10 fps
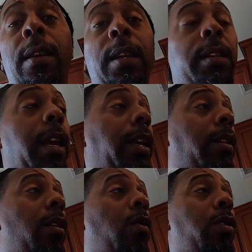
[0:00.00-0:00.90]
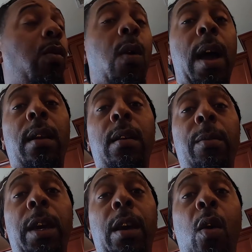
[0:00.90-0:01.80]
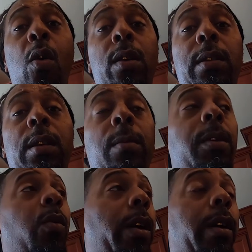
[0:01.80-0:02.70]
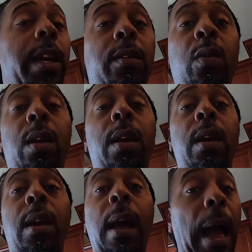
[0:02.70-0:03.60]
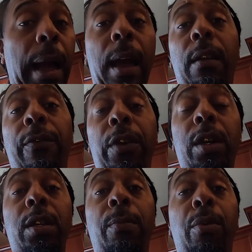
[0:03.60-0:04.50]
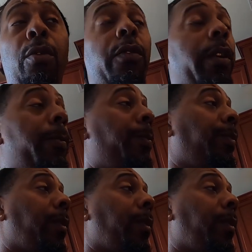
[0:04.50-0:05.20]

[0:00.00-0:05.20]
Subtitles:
next thing you know, you wind up in court or something. Well, guess what? I got the footage to prove it.